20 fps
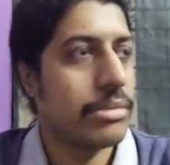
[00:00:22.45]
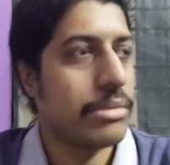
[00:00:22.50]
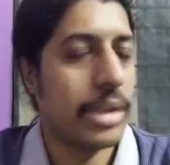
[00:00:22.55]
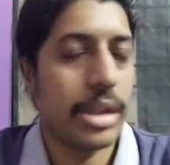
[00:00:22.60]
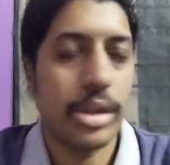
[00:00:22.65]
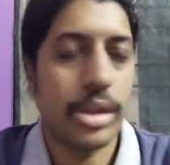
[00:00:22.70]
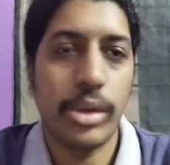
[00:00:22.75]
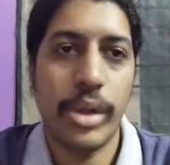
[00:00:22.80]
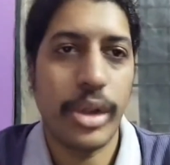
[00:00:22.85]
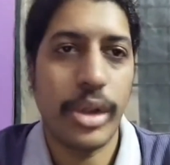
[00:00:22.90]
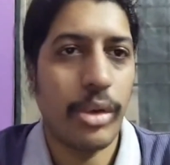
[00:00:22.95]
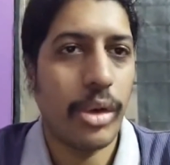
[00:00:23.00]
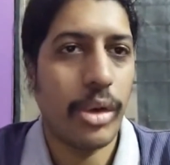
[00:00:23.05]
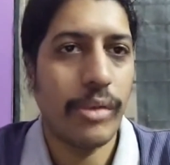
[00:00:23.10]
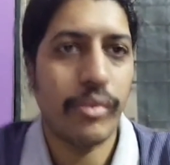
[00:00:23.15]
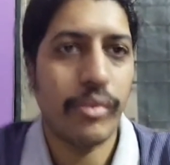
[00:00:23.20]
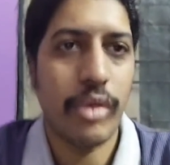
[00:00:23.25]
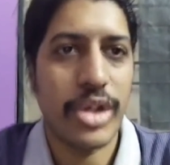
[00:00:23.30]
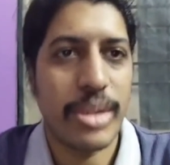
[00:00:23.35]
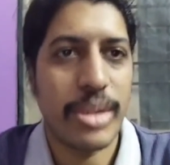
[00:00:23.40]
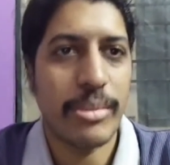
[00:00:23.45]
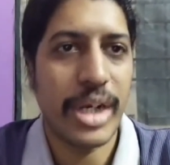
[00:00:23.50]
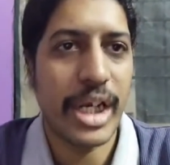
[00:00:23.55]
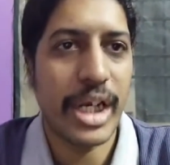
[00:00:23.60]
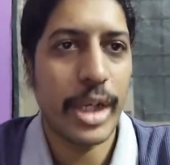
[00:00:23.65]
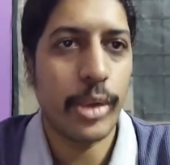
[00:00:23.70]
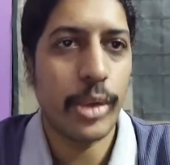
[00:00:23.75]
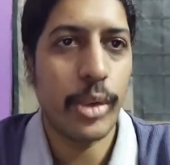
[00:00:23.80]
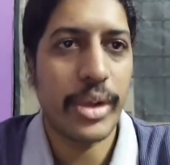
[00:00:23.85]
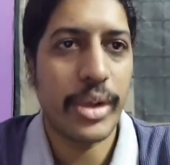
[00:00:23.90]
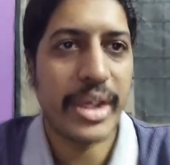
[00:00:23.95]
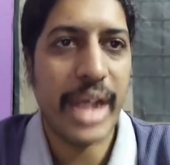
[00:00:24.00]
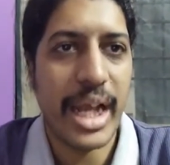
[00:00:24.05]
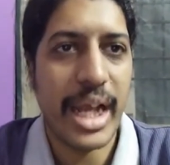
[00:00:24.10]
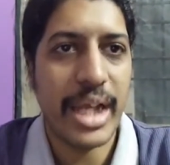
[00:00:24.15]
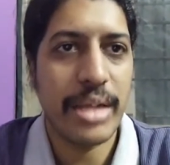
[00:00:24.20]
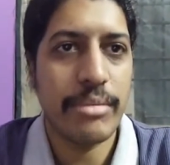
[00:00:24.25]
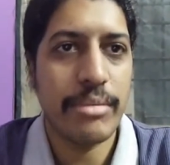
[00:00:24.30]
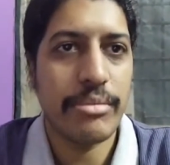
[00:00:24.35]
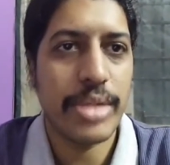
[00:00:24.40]
uh, going on for some really good
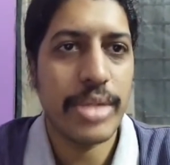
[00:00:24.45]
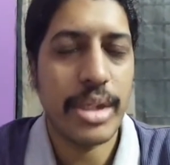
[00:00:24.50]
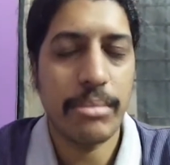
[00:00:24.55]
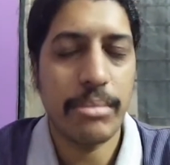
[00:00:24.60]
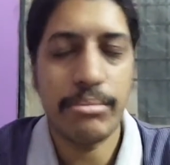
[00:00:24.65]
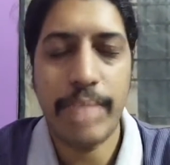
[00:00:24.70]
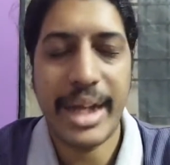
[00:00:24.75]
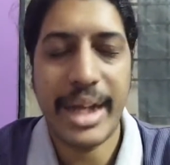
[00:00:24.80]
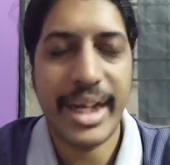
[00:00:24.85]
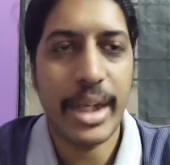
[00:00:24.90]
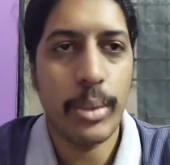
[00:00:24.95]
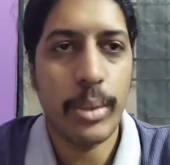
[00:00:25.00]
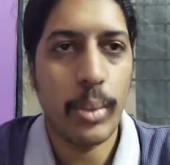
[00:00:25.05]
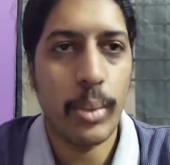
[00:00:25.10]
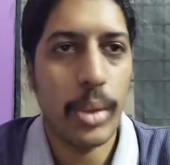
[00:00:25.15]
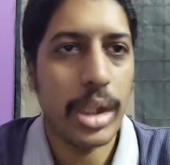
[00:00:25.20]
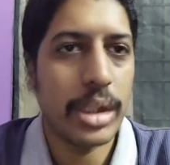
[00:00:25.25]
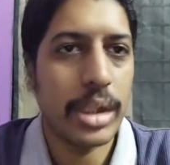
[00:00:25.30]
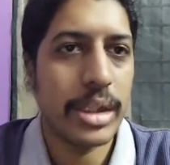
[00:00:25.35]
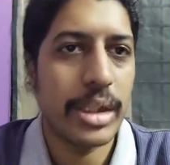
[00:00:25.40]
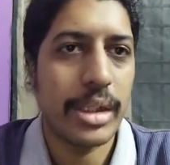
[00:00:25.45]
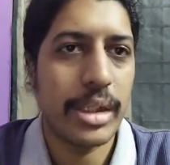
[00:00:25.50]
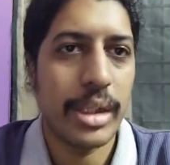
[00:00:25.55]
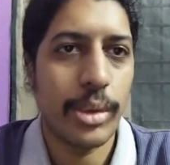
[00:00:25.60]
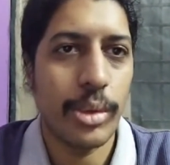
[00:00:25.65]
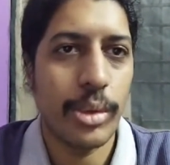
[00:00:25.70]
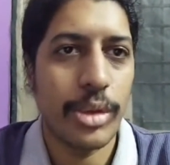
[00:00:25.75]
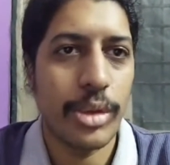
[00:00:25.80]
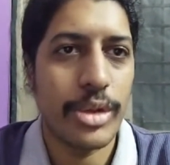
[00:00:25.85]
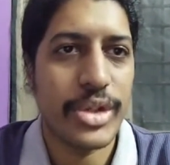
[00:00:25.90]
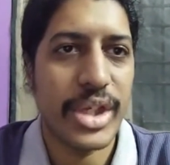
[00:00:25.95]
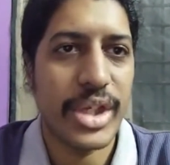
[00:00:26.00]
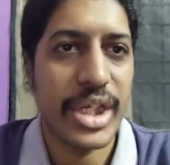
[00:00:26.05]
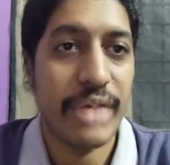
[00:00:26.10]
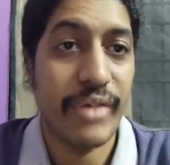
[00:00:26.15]
time, some back-end work and all those things.